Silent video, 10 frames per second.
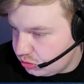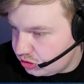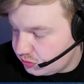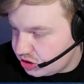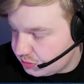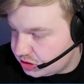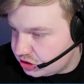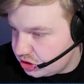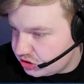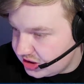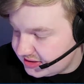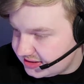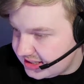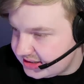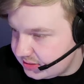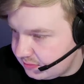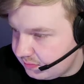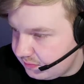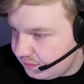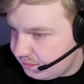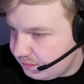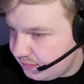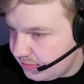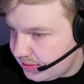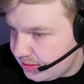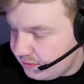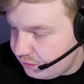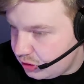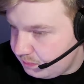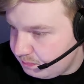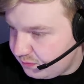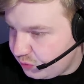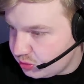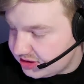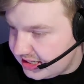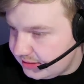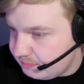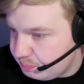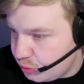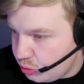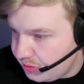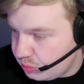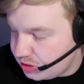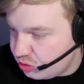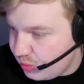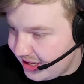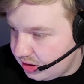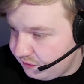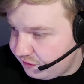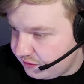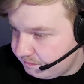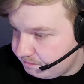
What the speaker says: from substitutes this season. Fulham 14, Bournemouth with 12.